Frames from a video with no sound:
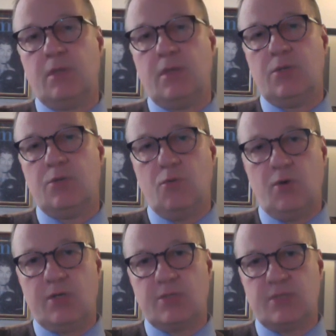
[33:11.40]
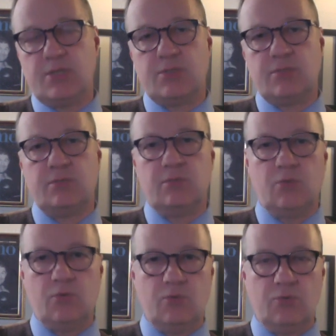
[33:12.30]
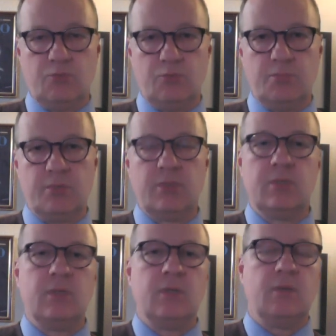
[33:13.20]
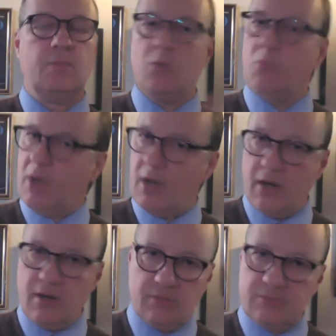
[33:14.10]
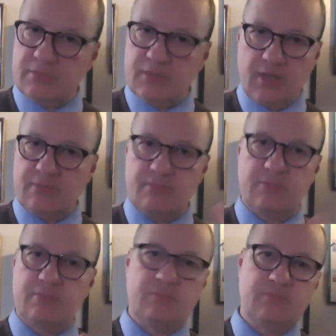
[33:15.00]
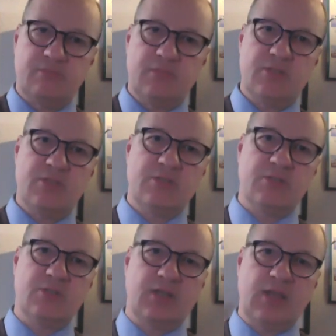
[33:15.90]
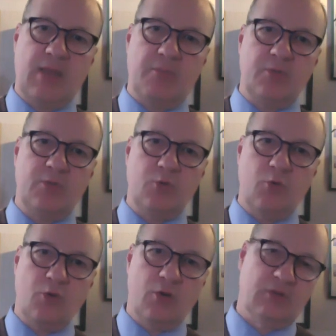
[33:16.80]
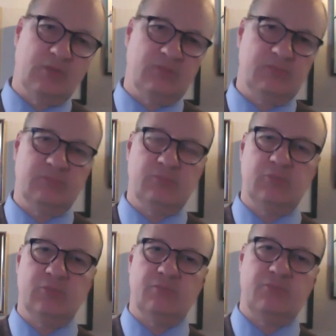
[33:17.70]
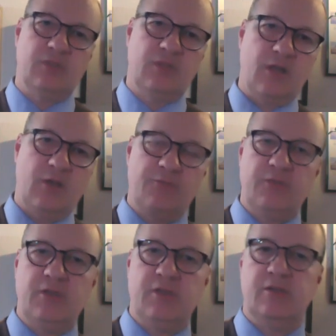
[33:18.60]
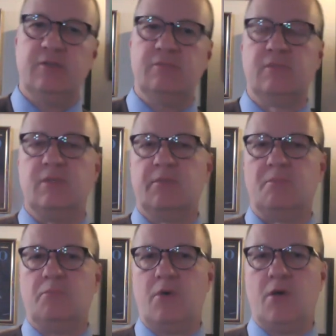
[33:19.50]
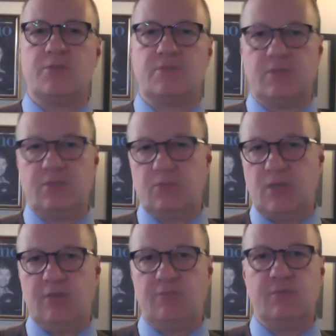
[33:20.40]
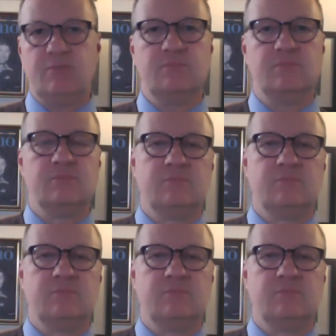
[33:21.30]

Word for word: in your organization, your local group, be aware that this isn't just going to happen in New York or Philadelphia, Boston, New Haven.